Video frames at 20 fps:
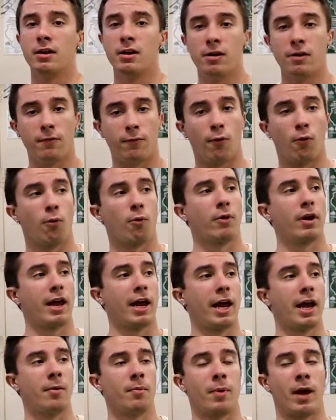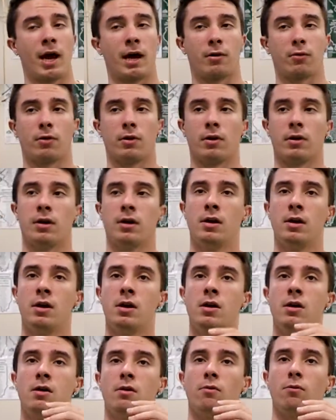forward and backward.
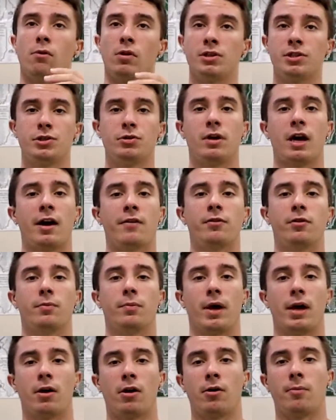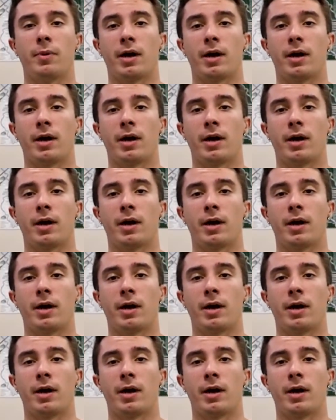Once you have your bent arm